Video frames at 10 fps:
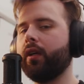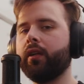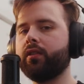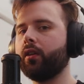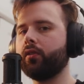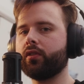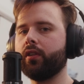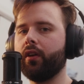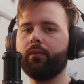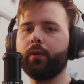Very subtle
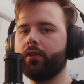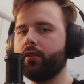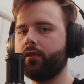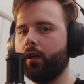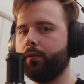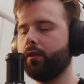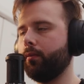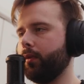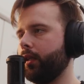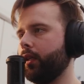stuff, but it just helps
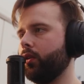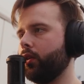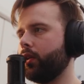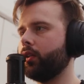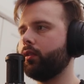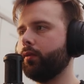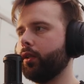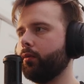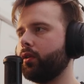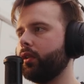it make it look,
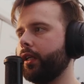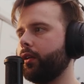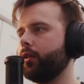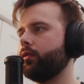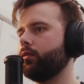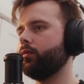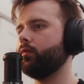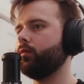you know, cleaner.